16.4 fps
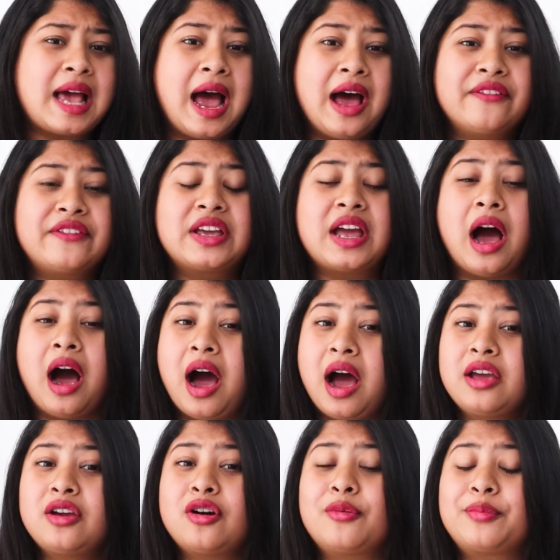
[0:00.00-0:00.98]
having
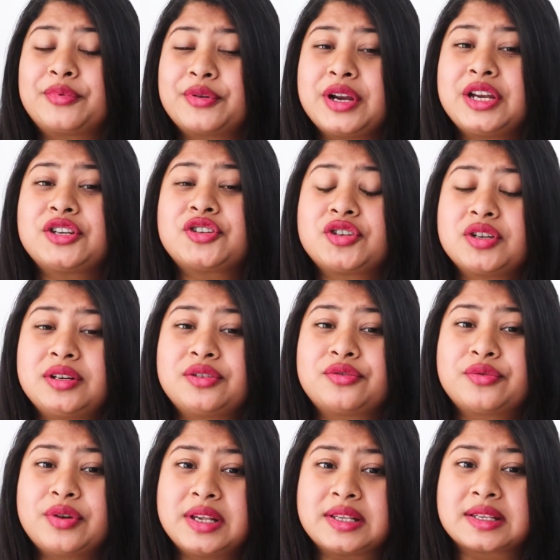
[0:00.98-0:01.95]
high operational
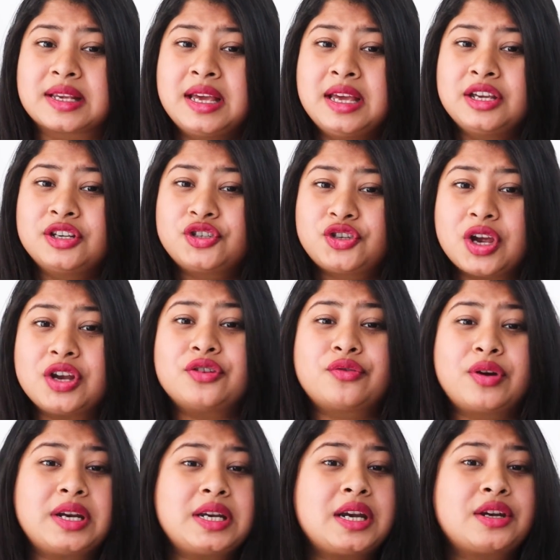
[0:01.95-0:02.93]
risk,
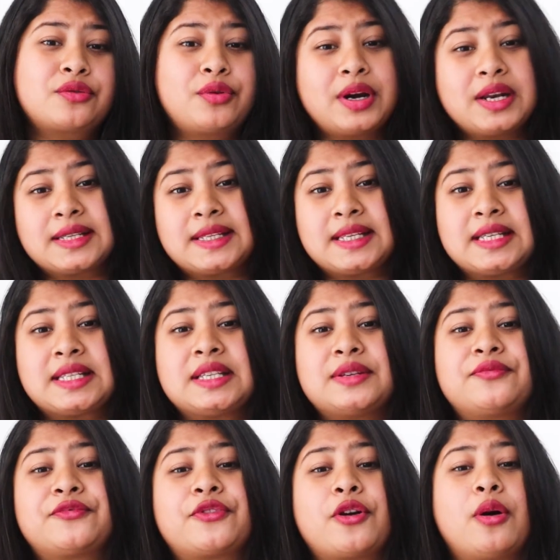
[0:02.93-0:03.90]
generated
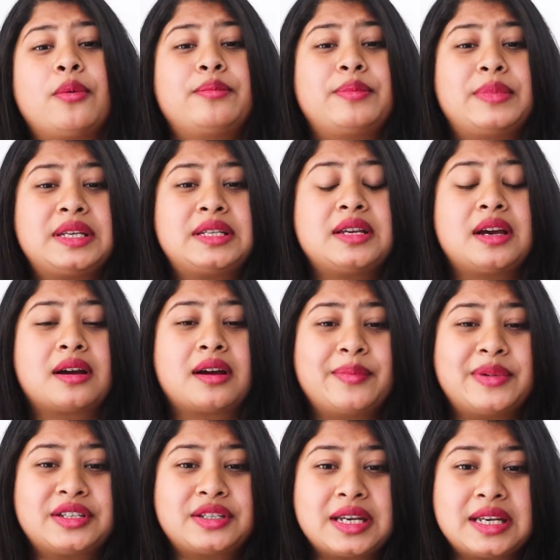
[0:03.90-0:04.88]
criticism from media
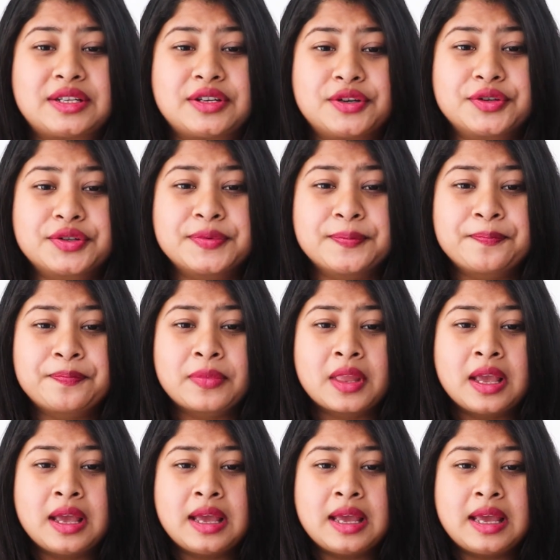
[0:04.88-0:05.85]
commentators.
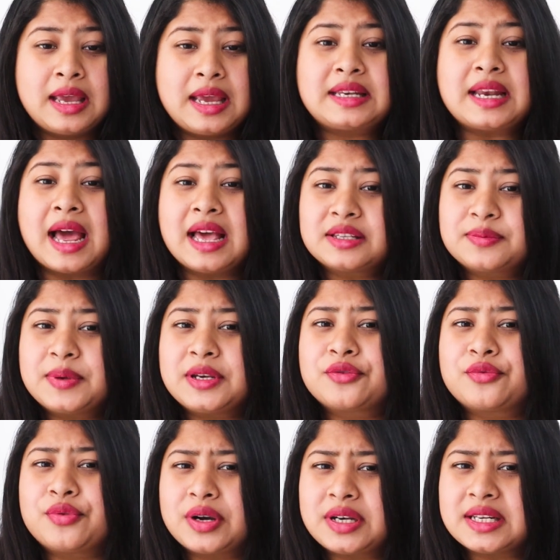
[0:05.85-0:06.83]
It has
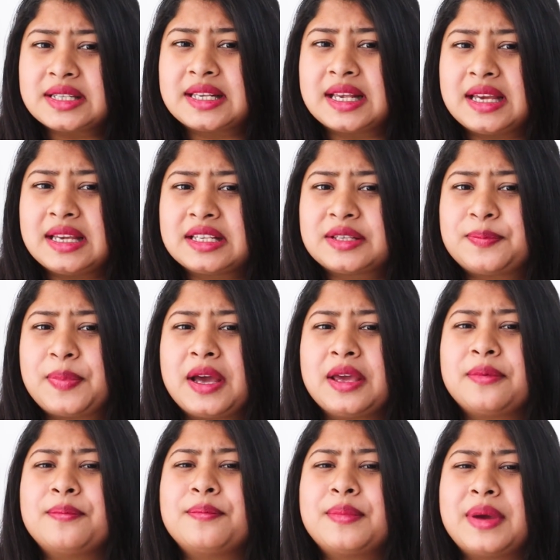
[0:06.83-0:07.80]
been criticized
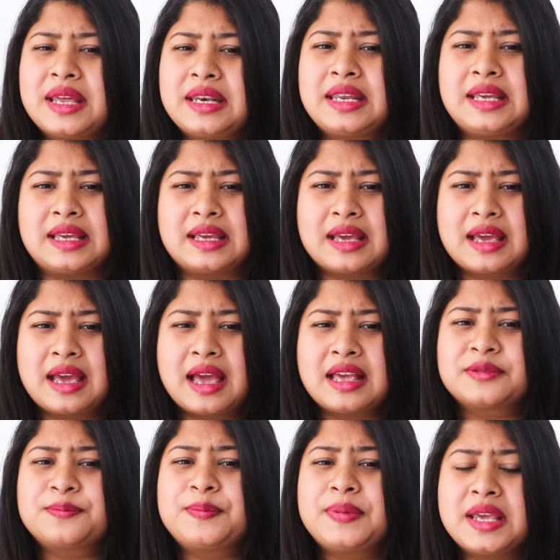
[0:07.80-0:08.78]
by many
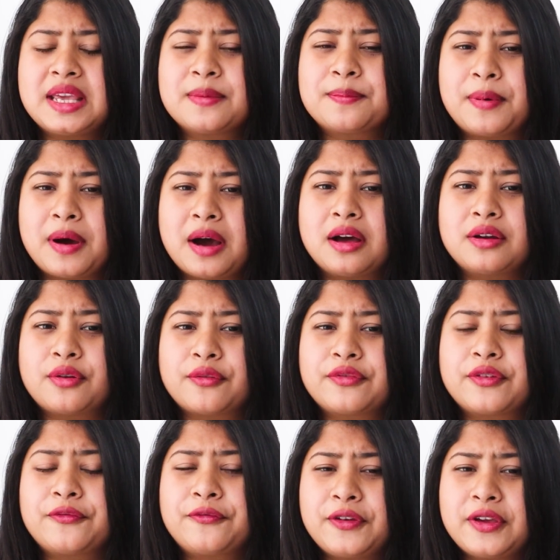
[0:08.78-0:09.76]
as being part
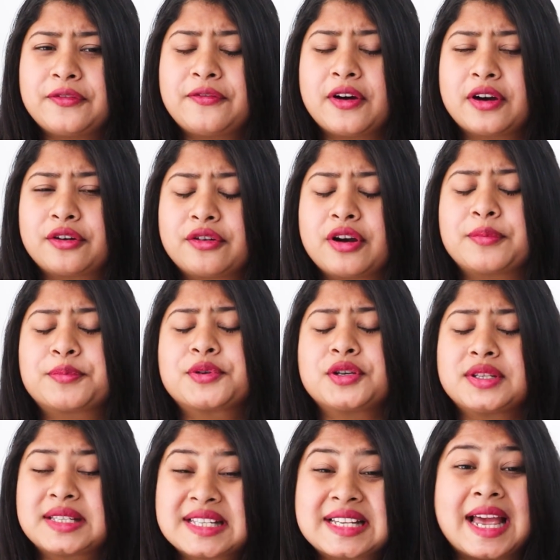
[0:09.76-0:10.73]
of the FIFA
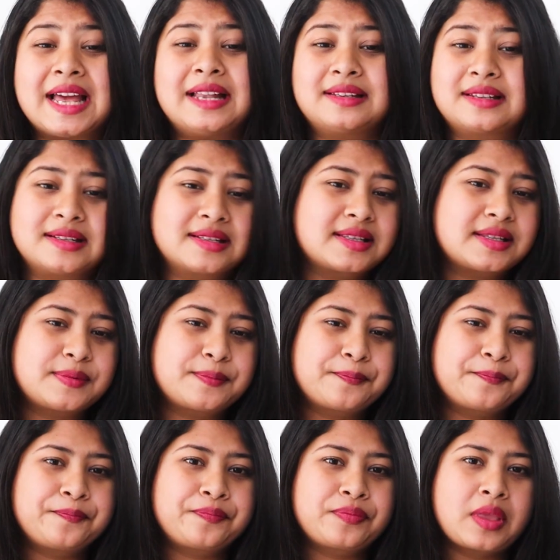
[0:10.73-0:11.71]
corruption scandals.
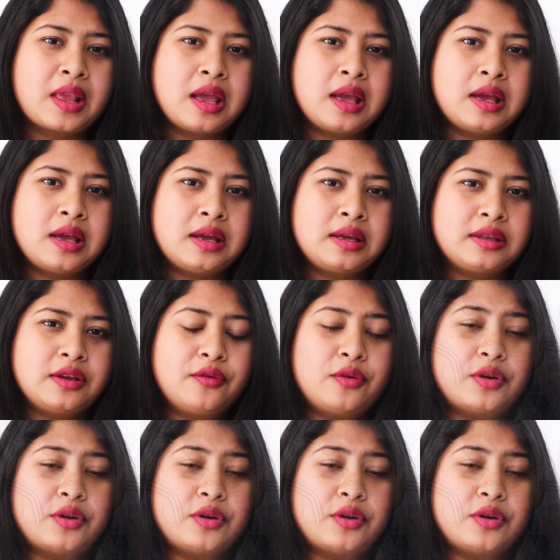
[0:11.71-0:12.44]
The